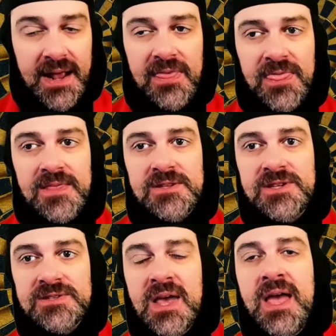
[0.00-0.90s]
I think this
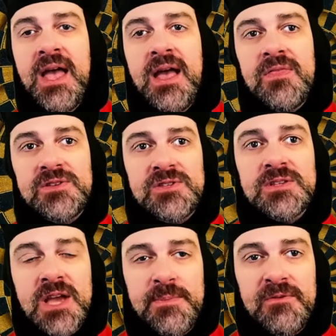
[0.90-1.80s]
is the
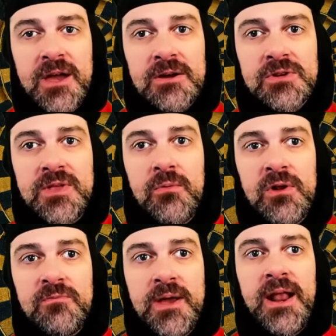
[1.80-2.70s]
type of character that would
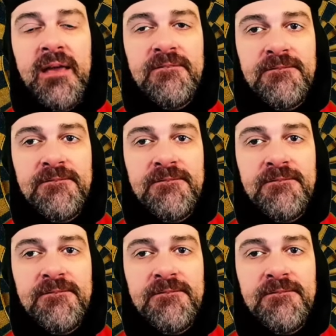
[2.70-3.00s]
have been a